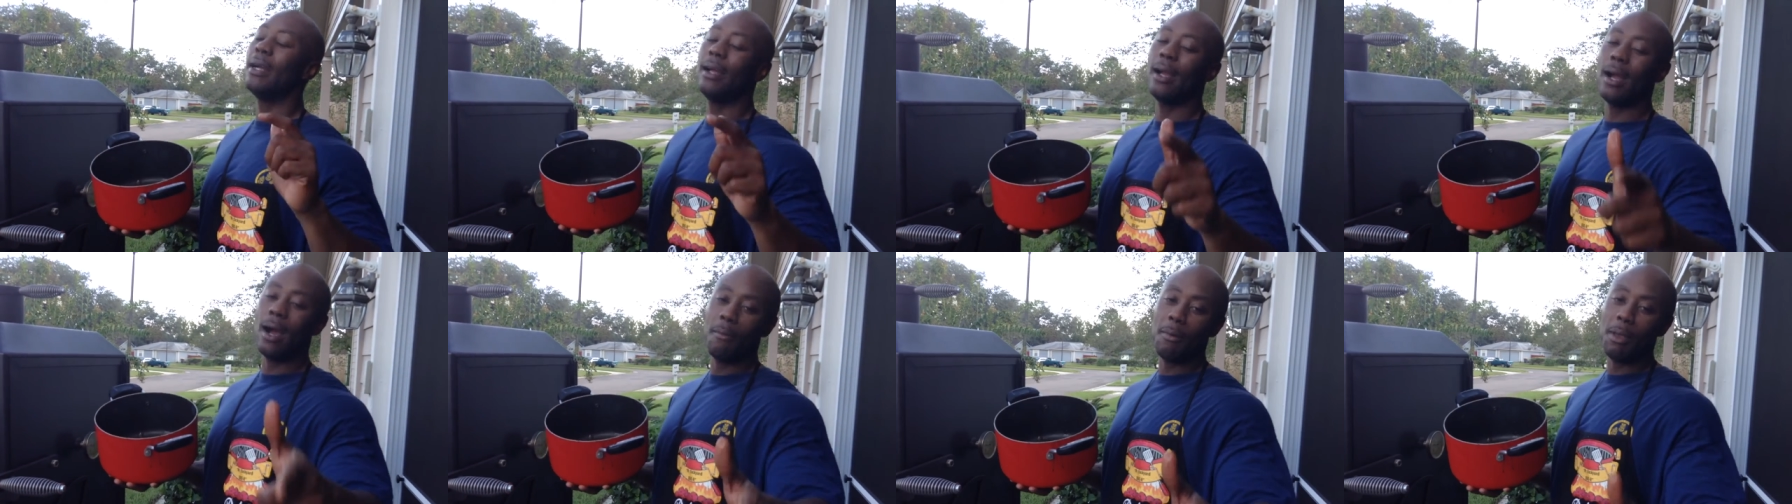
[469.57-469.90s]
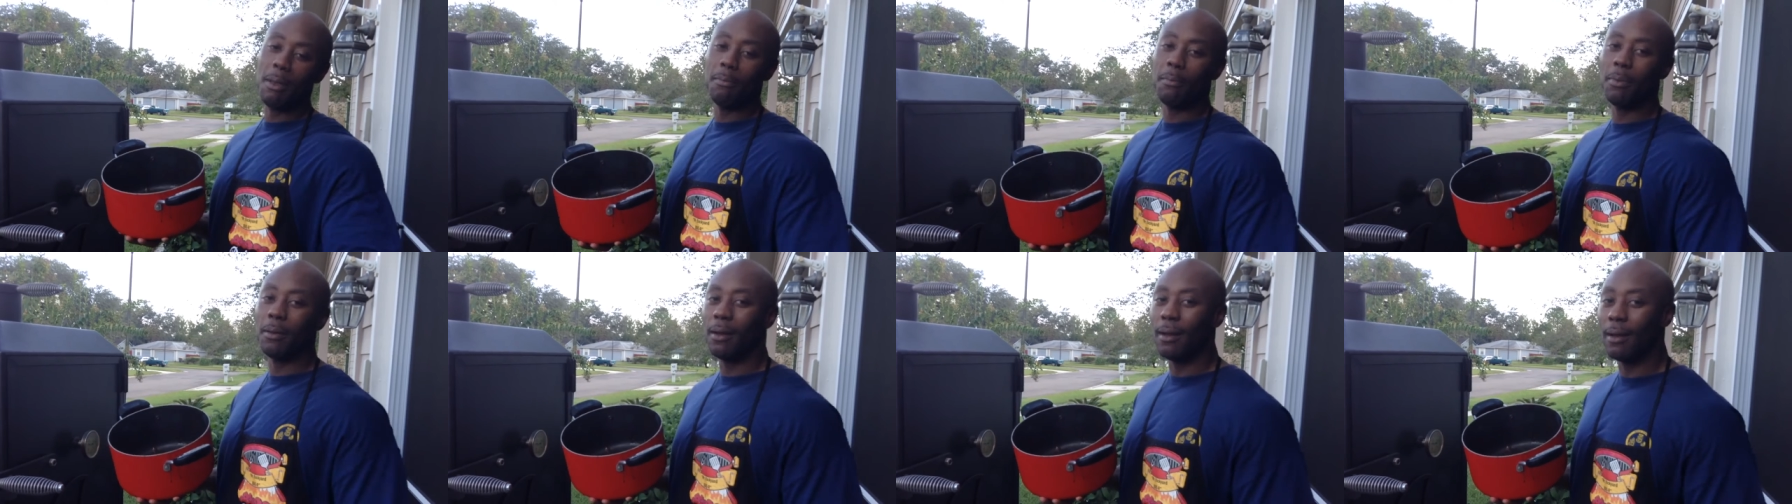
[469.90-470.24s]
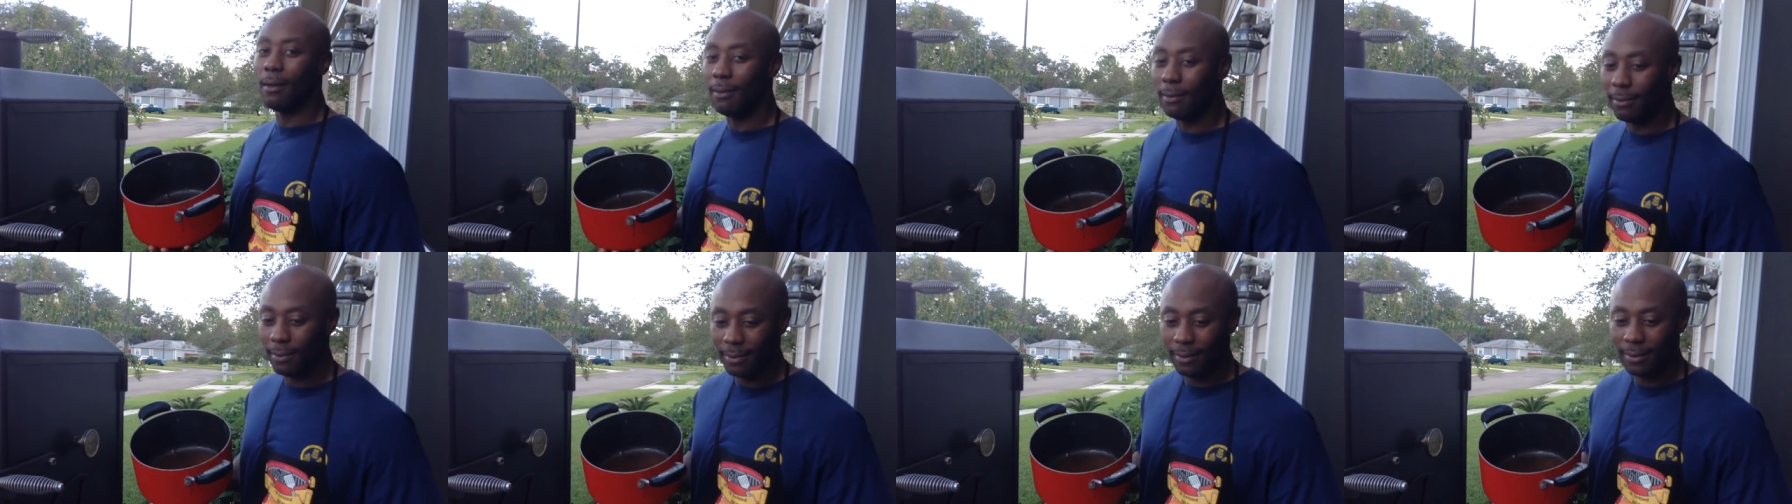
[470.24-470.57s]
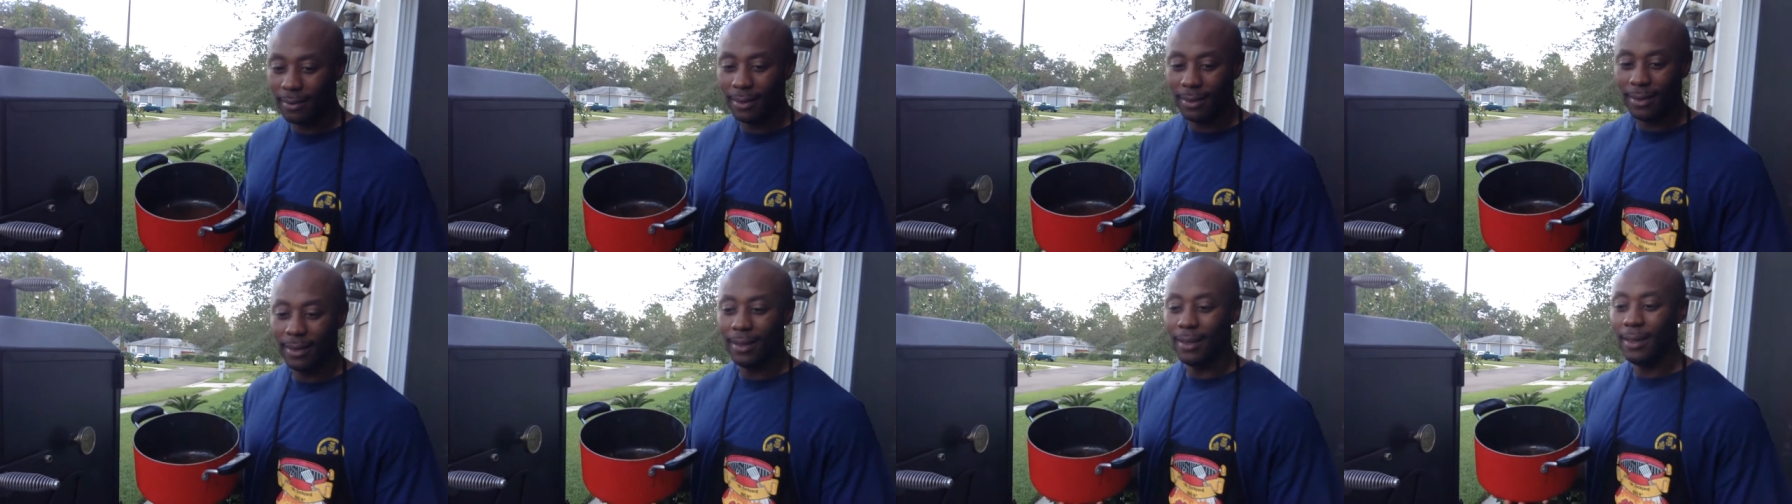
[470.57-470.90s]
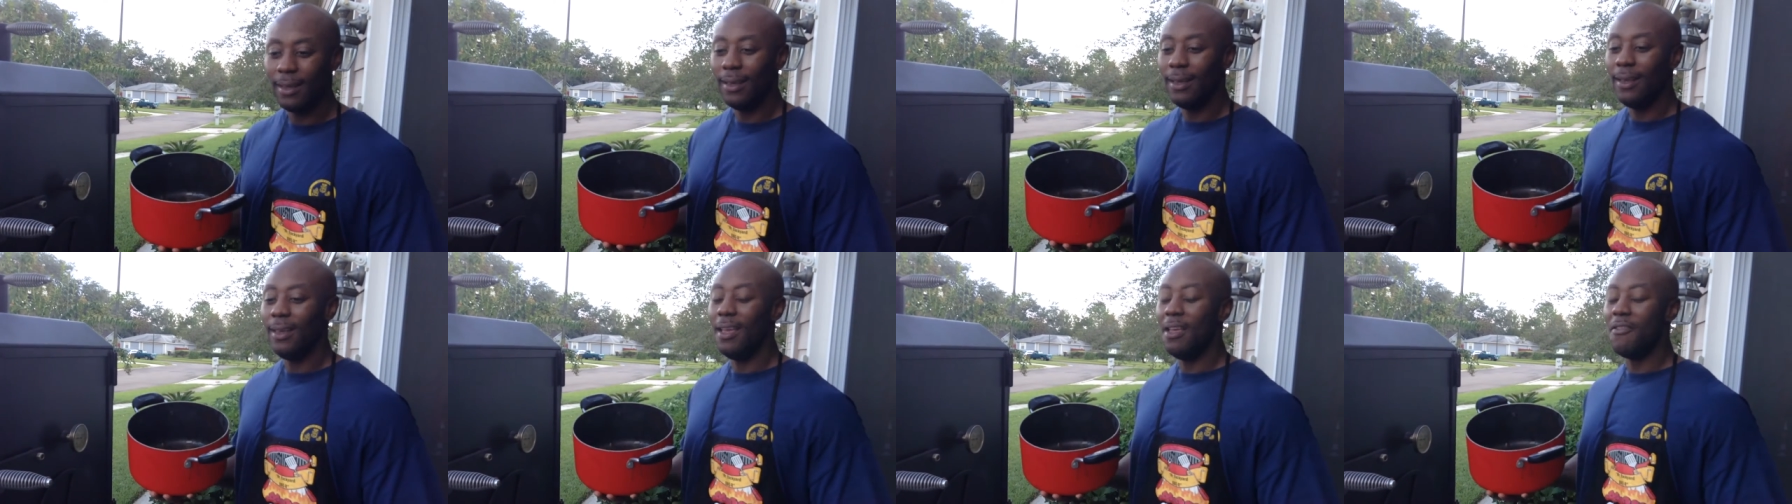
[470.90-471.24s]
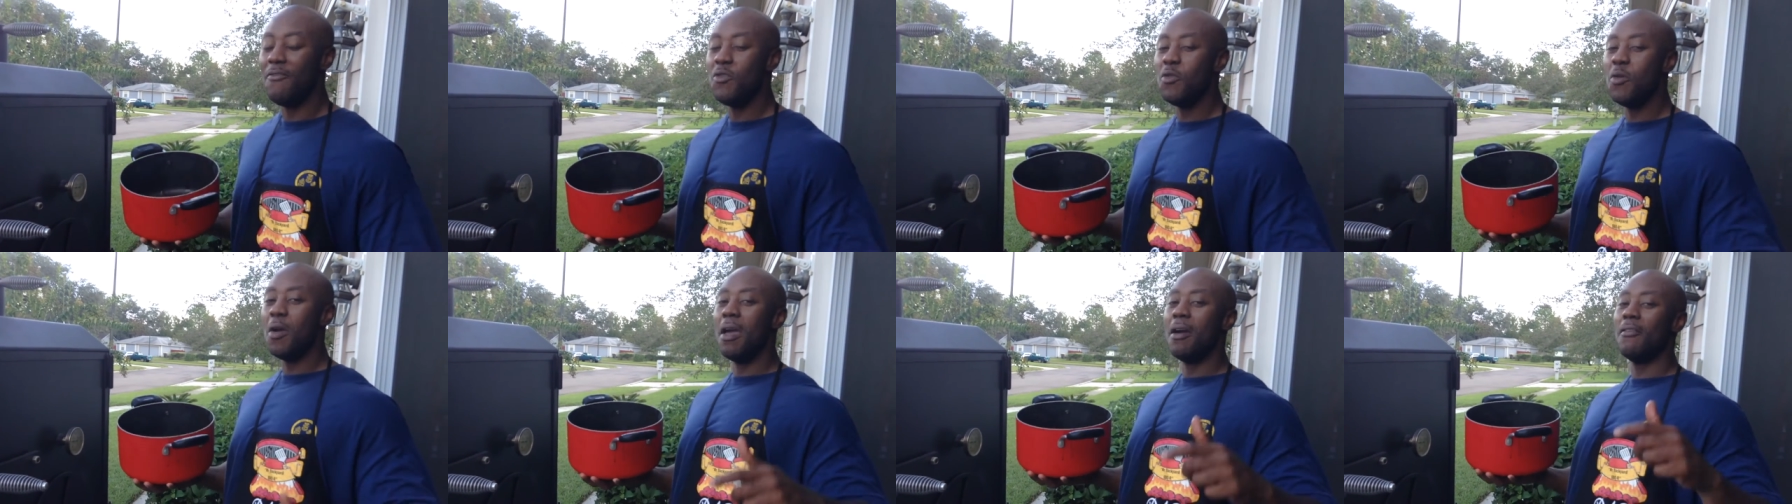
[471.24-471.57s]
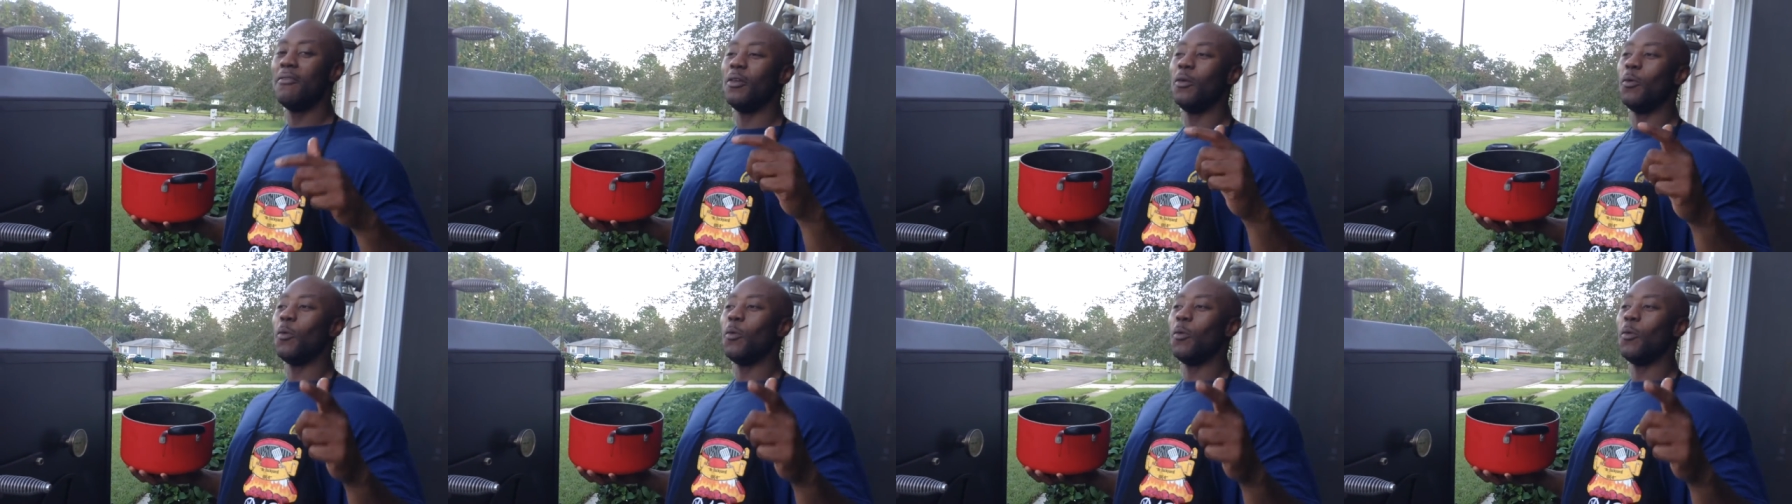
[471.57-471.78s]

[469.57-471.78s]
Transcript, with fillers: Comment below if you have a